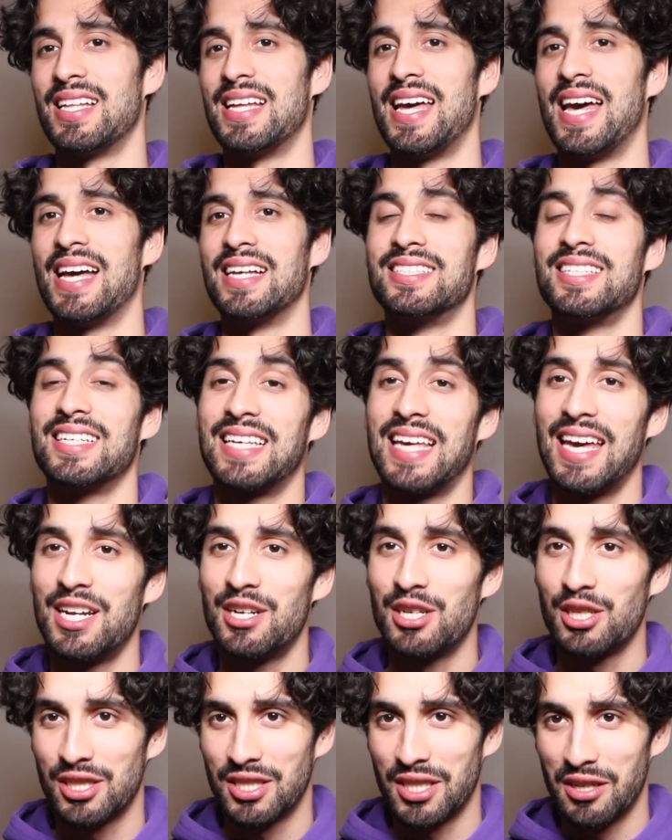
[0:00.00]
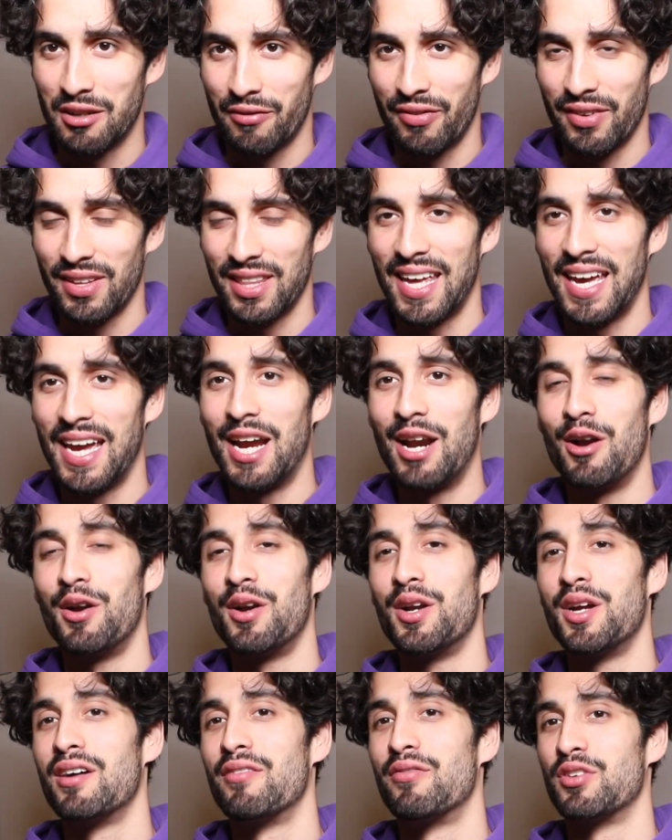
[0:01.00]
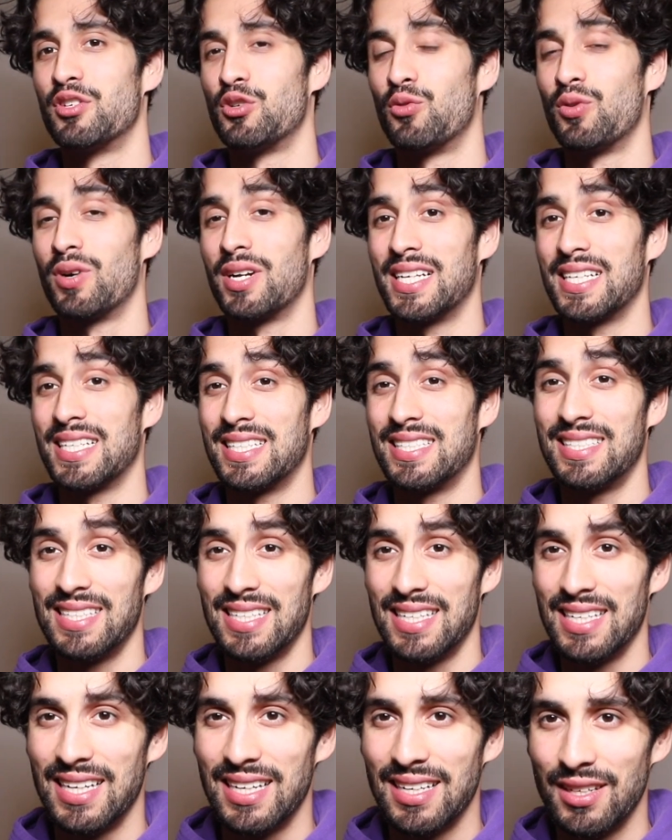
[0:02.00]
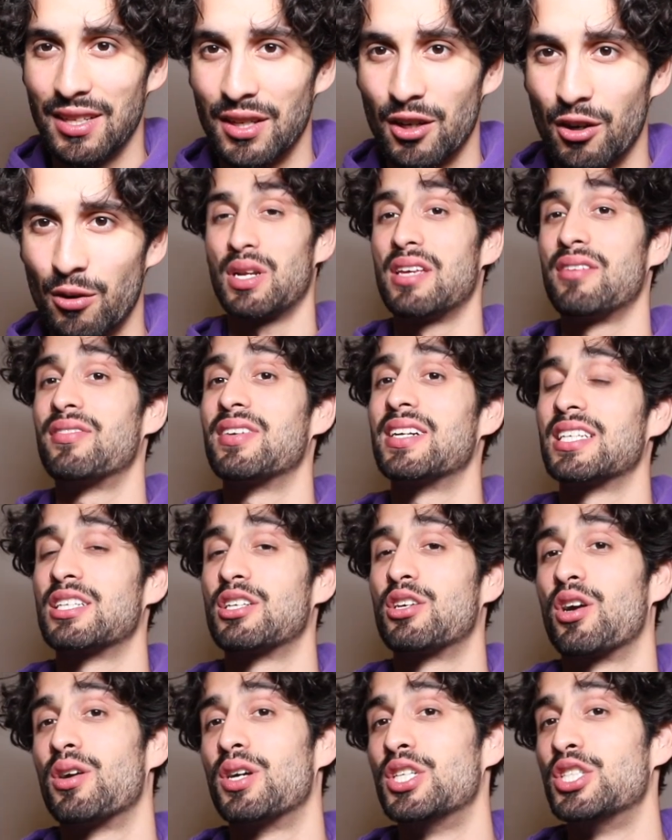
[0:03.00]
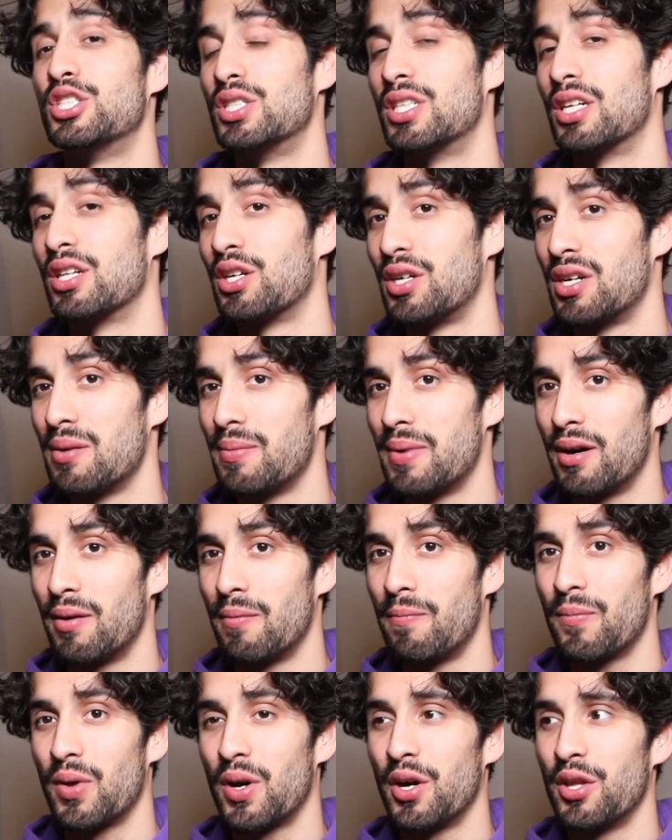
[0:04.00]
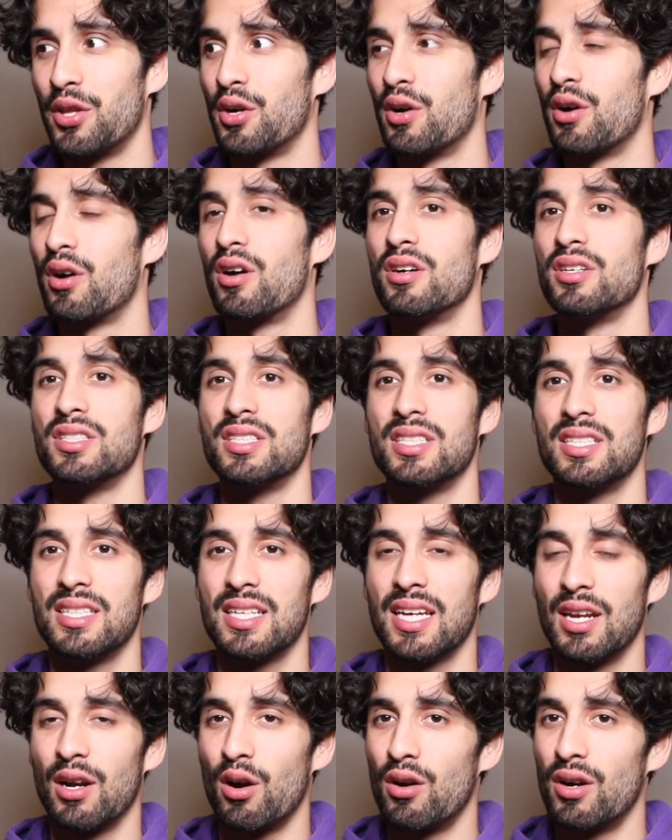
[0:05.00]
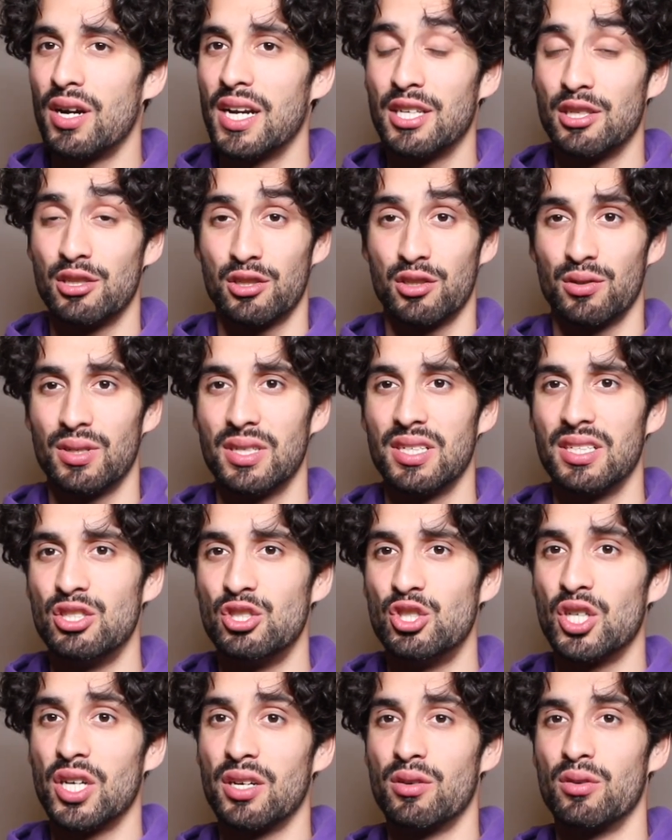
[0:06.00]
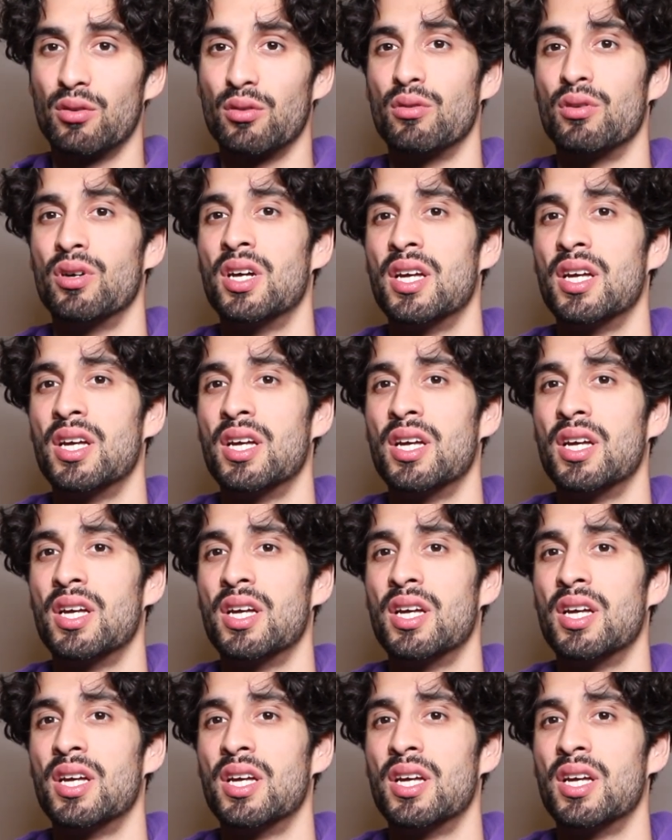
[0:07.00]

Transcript: educate yourself in the area of what you want to exceed in, you know? Even encourage you to learn about other art and art history in general,